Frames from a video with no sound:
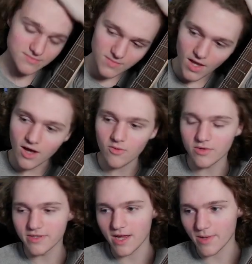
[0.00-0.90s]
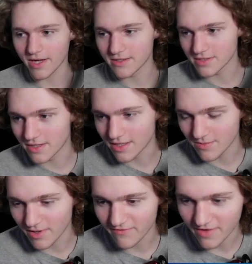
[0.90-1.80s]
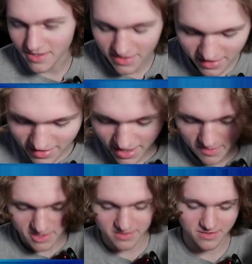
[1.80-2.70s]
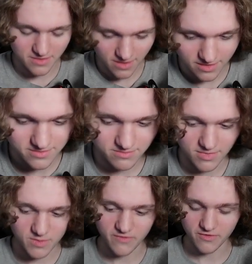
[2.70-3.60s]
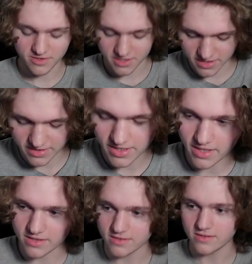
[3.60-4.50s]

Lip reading: Oh, well, now my hair is gonna get in my face. Damn it. Okay. Maybe for just a second.